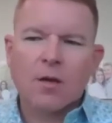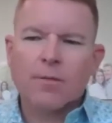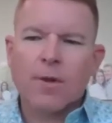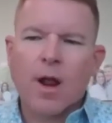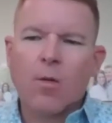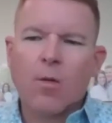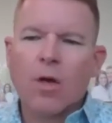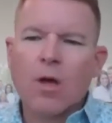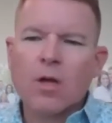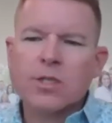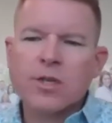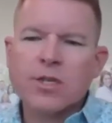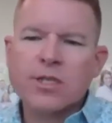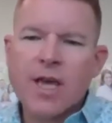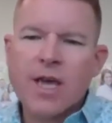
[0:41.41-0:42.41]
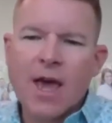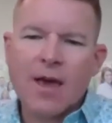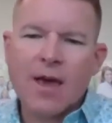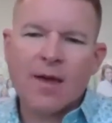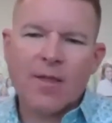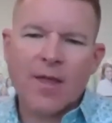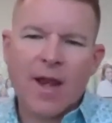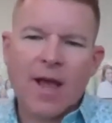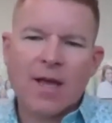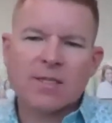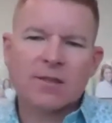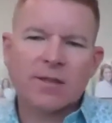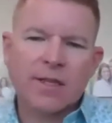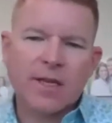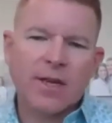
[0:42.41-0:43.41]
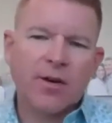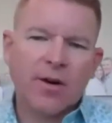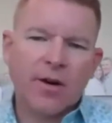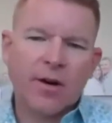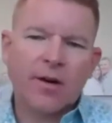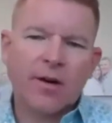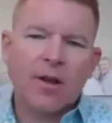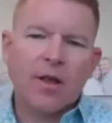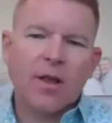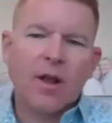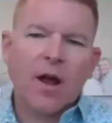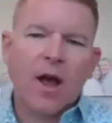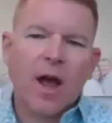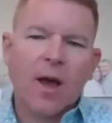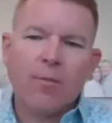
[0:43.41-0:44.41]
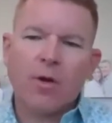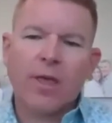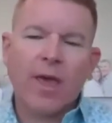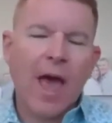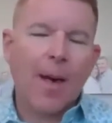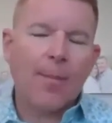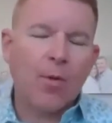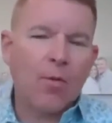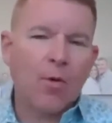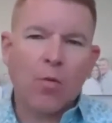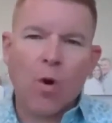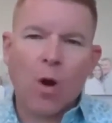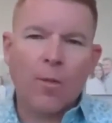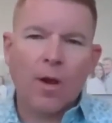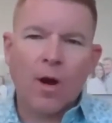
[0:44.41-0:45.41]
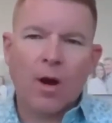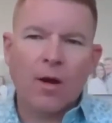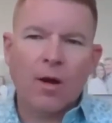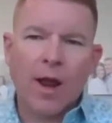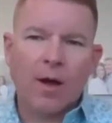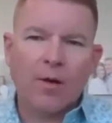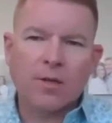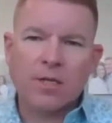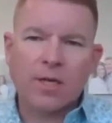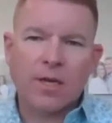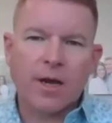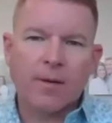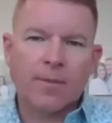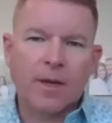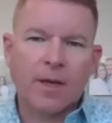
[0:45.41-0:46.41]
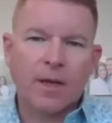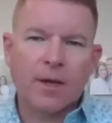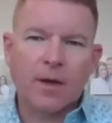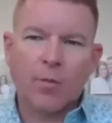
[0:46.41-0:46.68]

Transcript: But I will also say that as a leader, I'm really happy with where we are now as a company.